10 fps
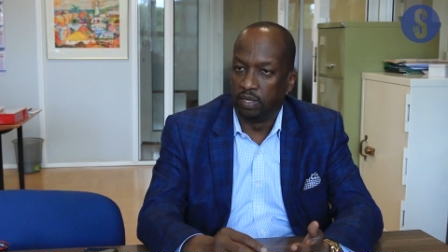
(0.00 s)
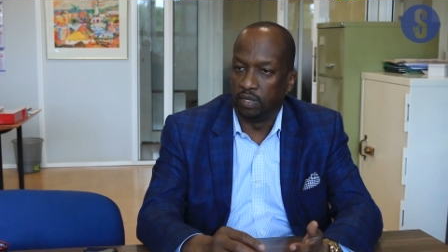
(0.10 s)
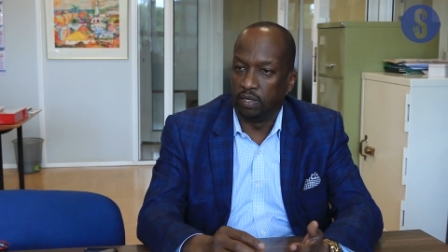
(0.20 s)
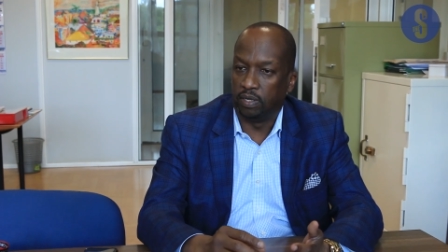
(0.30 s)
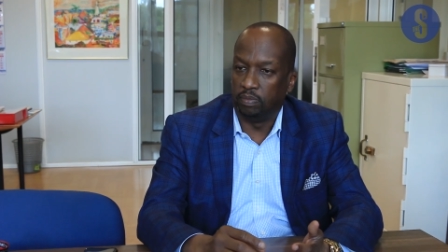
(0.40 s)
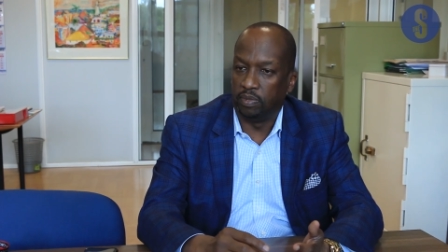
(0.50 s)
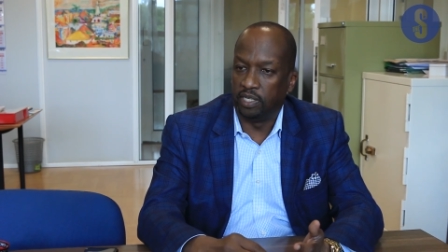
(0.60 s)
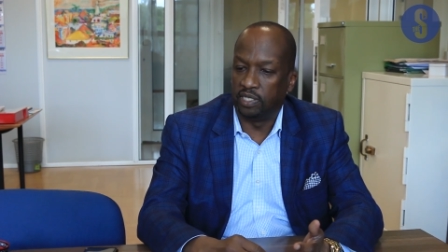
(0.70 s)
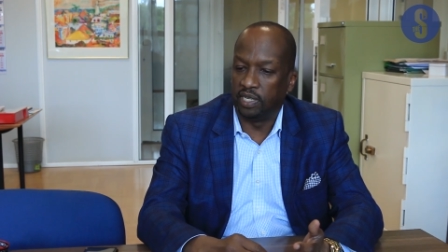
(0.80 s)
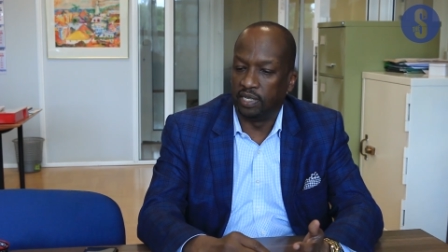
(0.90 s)
Um,
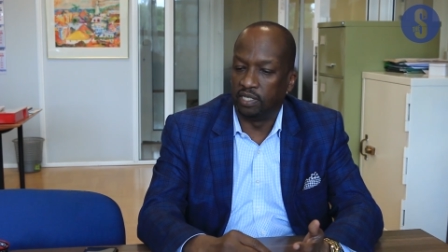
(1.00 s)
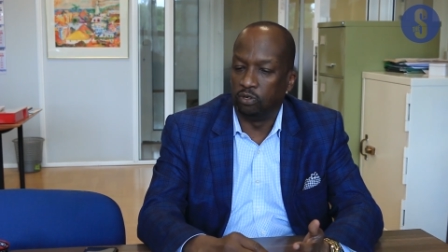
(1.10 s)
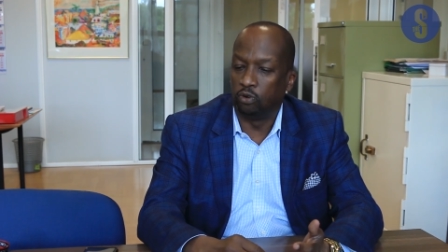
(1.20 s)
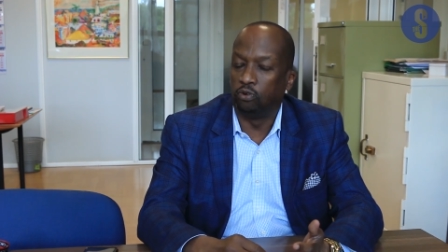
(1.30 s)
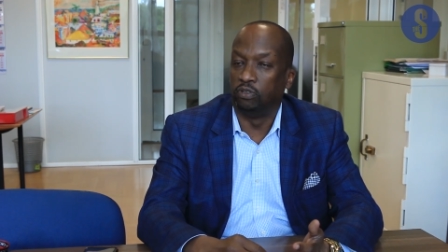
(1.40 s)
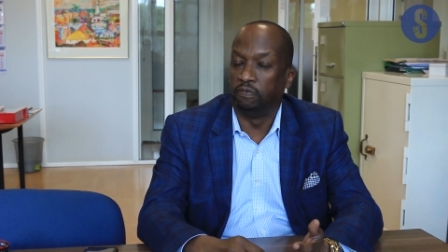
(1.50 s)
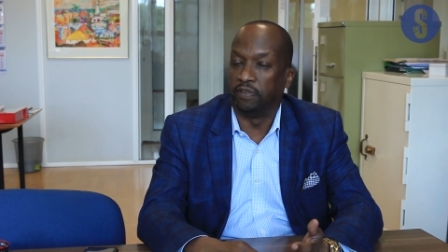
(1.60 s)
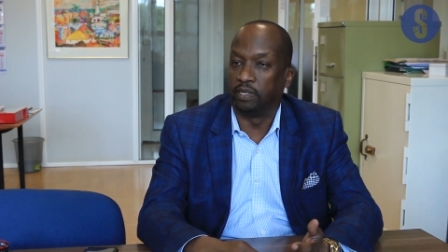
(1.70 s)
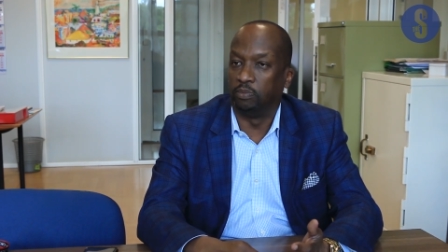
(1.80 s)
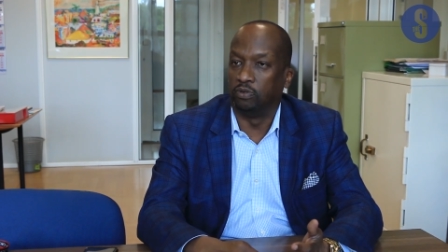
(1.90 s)
this has a knock-on
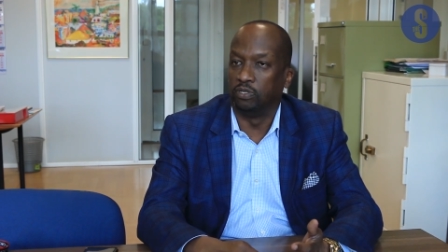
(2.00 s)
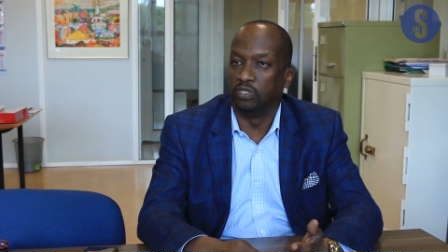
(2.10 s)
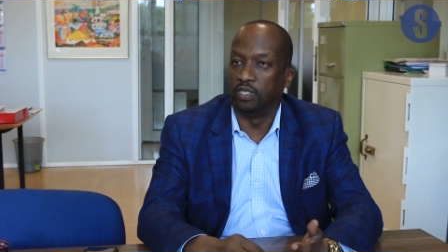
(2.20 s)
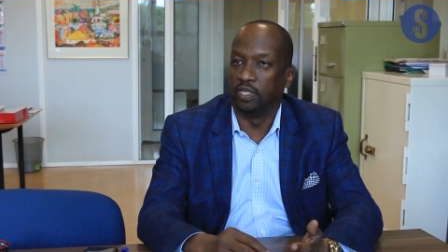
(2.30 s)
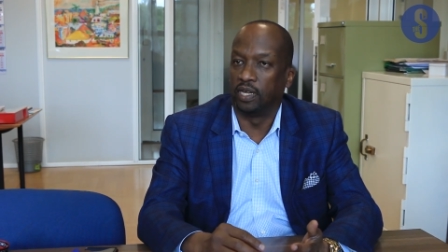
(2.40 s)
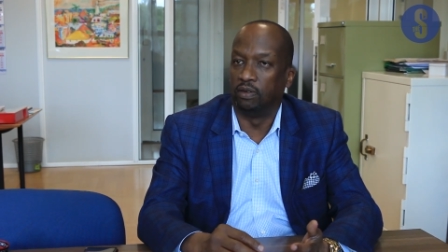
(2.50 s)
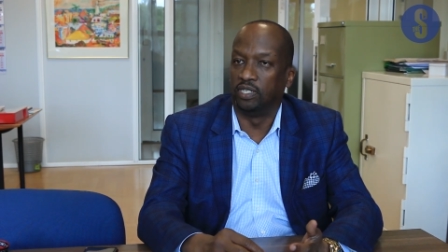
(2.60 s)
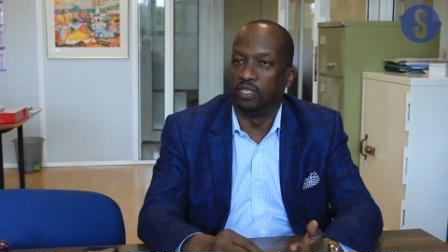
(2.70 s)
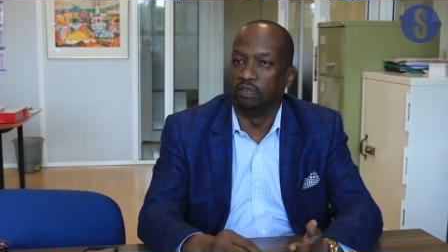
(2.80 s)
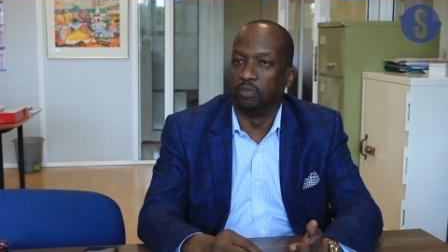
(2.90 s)
effect because you see the
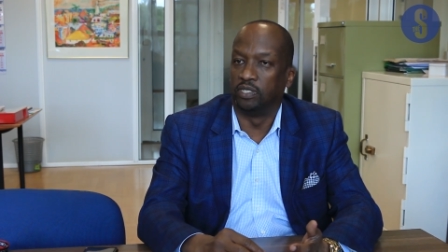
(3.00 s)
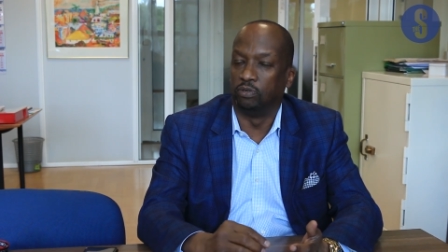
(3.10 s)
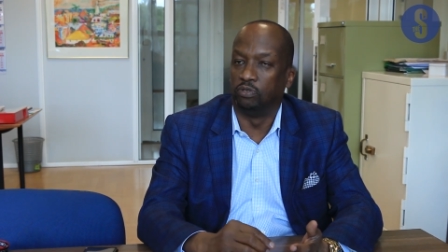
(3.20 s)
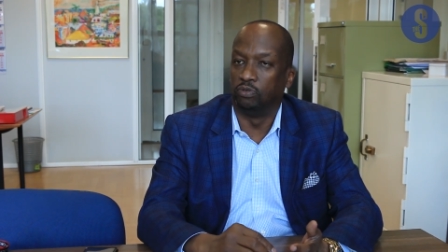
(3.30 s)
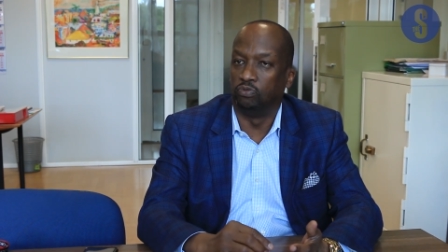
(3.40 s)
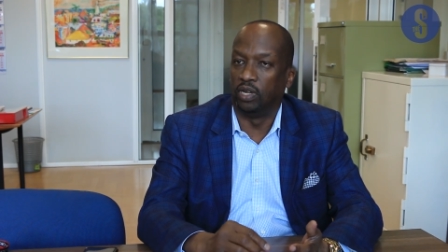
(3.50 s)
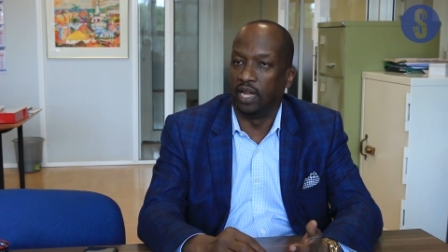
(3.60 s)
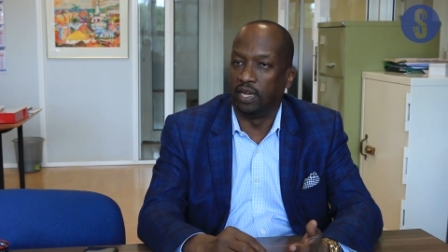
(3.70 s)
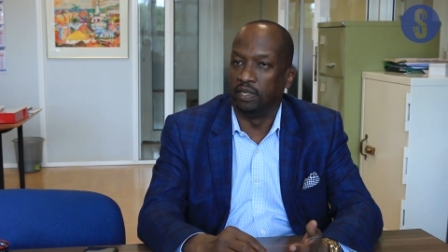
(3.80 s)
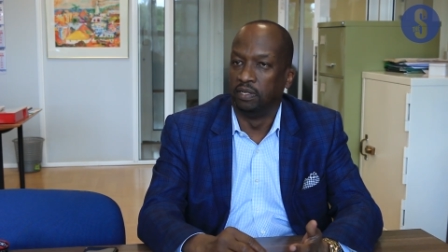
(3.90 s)
county governments also
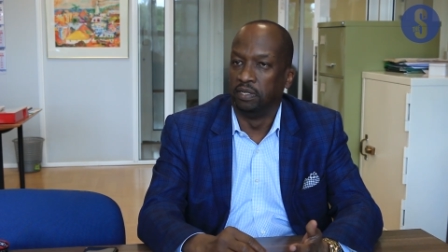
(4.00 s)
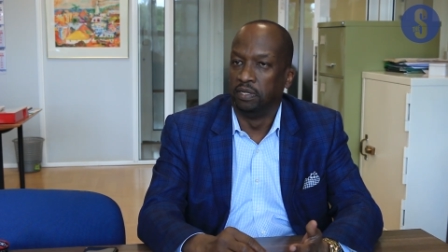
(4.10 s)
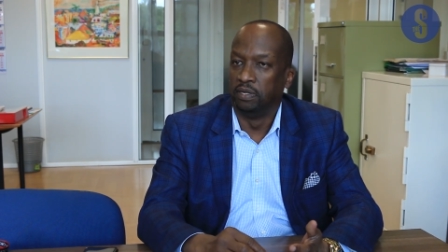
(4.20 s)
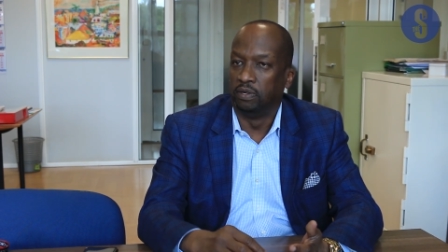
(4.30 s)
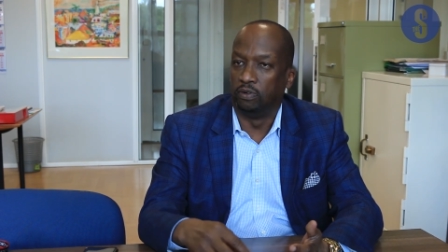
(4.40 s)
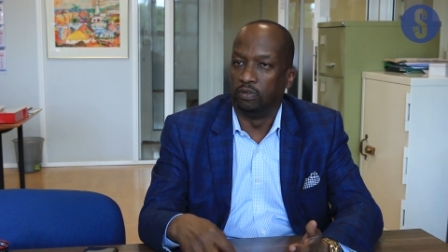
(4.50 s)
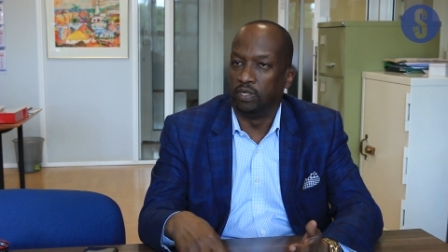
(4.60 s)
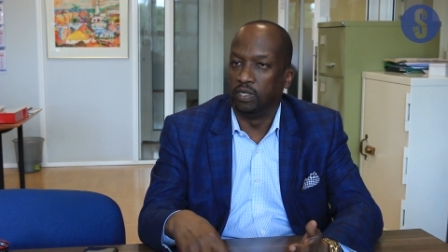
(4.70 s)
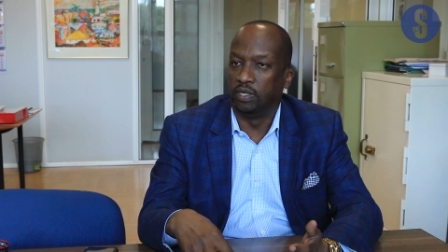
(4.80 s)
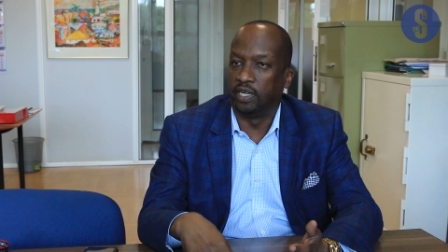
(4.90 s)
rely
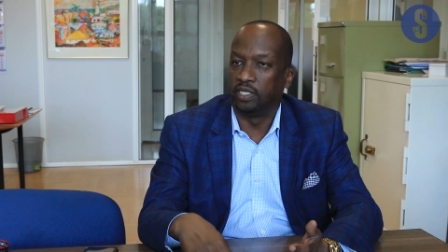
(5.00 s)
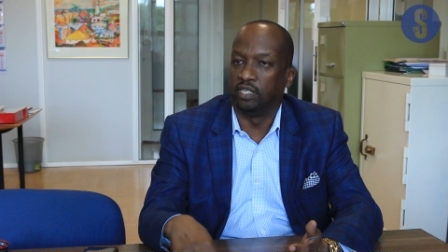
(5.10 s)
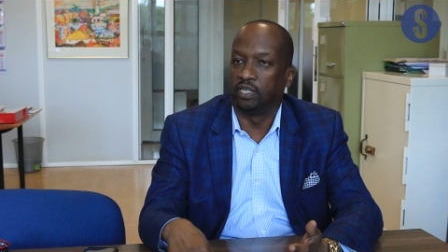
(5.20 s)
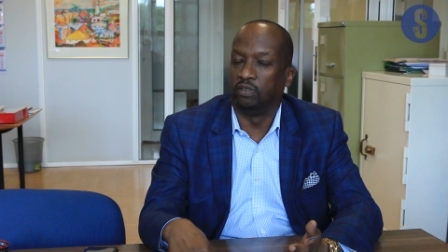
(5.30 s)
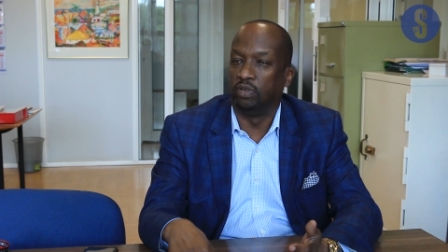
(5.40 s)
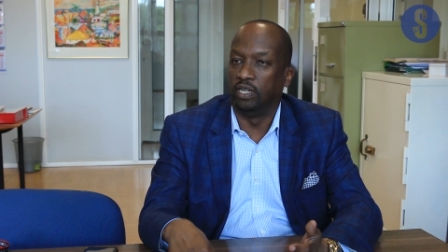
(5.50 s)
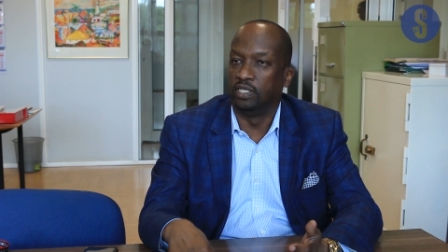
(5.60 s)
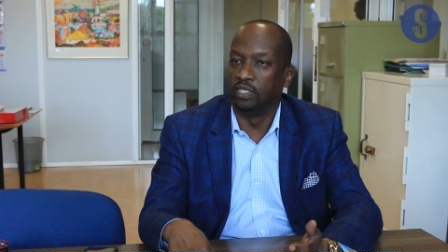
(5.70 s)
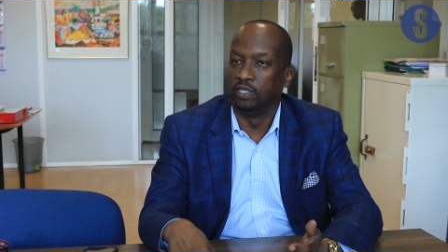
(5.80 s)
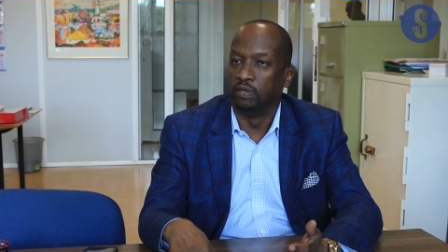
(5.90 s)
on uh, exchequer
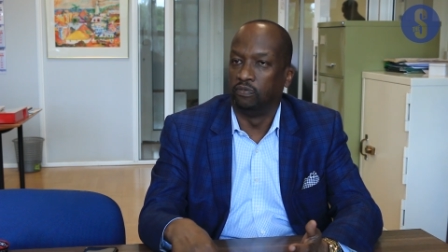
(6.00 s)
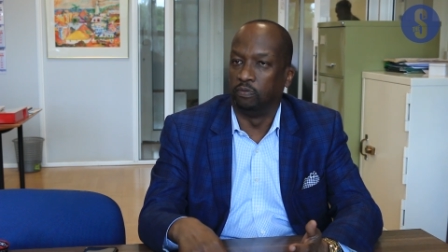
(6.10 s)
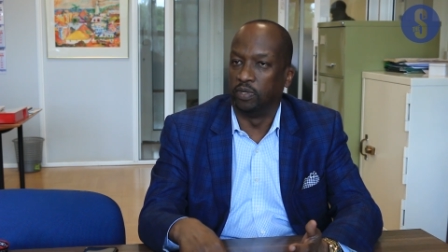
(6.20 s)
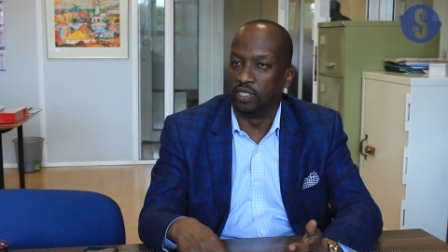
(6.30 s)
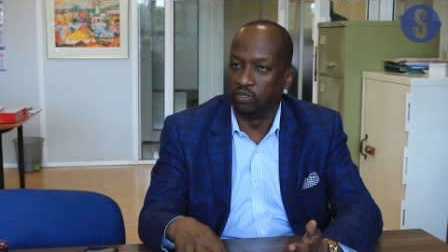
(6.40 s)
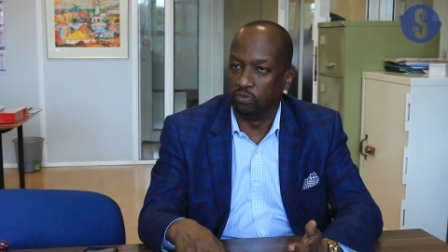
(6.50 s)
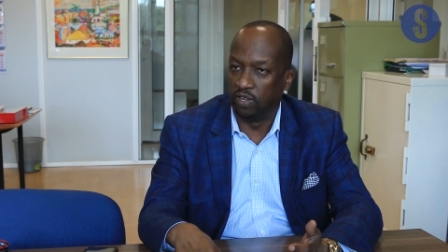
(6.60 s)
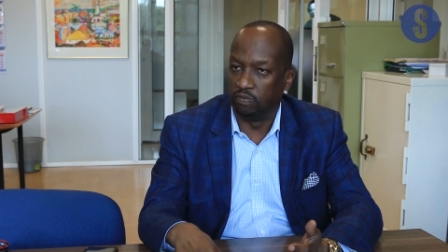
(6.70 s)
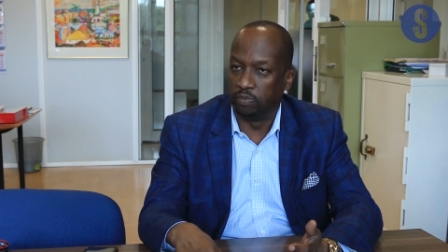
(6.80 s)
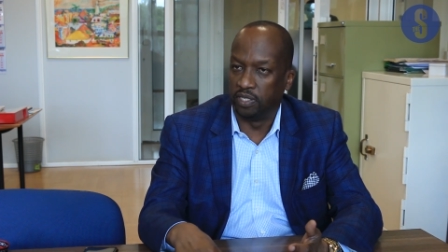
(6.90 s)
release from the central
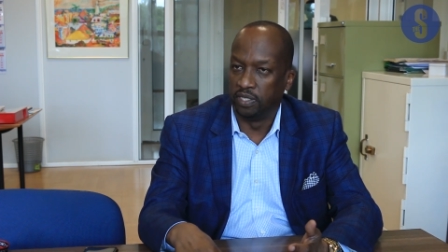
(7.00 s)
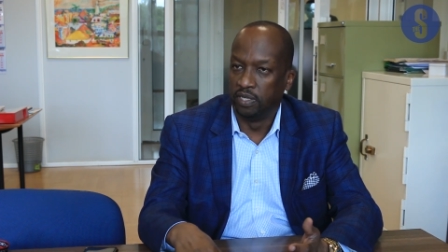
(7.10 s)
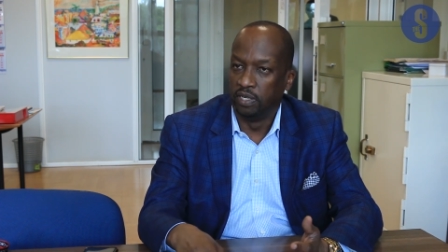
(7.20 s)
government.